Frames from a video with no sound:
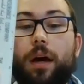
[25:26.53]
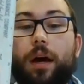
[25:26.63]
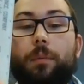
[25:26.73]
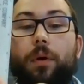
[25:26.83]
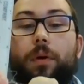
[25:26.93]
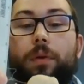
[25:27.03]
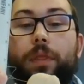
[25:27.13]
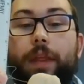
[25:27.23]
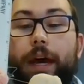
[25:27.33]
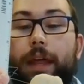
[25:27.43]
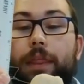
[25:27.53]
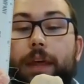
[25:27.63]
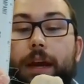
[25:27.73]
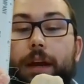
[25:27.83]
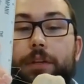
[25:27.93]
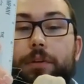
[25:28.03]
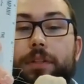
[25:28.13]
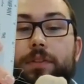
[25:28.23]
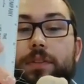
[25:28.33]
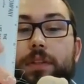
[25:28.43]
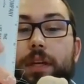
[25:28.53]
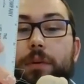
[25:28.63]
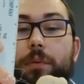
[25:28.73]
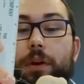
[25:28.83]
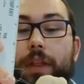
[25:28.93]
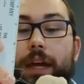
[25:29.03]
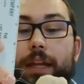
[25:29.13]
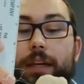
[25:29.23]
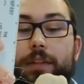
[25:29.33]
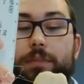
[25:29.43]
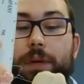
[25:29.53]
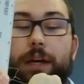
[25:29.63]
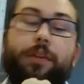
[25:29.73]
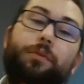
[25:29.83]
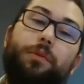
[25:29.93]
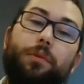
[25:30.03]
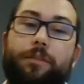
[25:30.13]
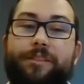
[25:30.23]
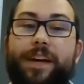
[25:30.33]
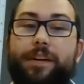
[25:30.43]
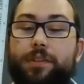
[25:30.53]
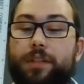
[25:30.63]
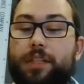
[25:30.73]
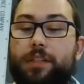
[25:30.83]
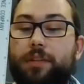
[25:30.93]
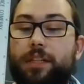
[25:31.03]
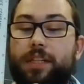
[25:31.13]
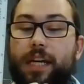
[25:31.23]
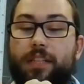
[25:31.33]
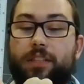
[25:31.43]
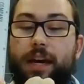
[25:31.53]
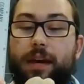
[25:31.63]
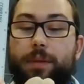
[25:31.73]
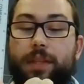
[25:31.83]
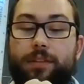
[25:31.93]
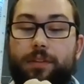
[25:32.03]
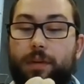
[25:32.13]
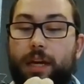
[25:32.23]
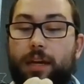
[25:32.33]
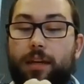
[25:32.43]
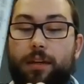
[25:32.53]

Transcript: I'm holding that there. You can see where that is. My other ruler fell, so I need to reattach that, but that's okay.